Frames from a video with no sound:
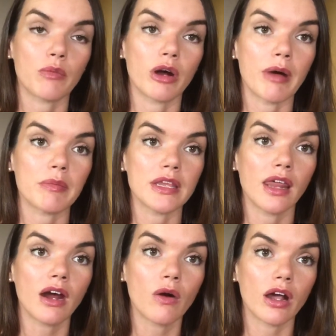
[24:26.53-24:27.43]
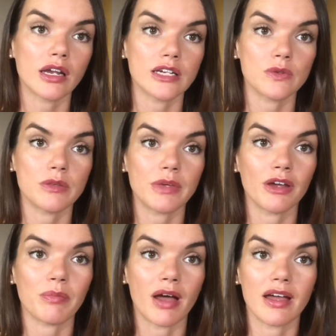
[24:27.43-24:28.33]
about me there, or connect with me
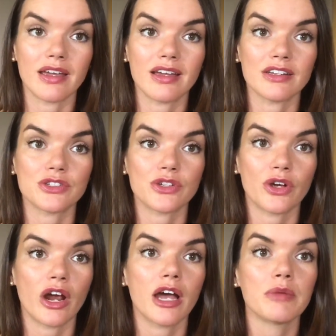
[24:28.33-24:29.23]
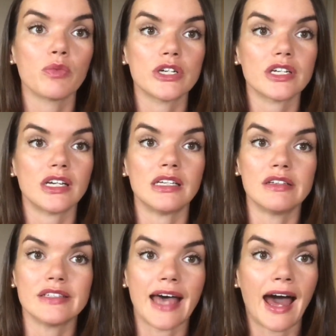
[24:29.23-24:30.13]
on my Instagram, which
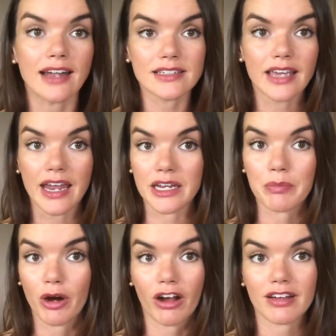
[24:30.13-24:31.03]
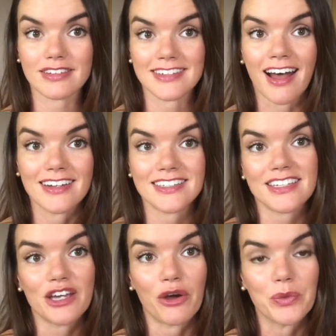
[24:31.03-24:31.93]
is at
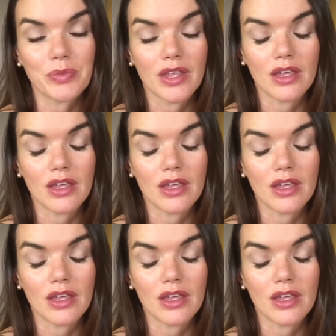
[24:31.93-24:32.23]
katieburke.co.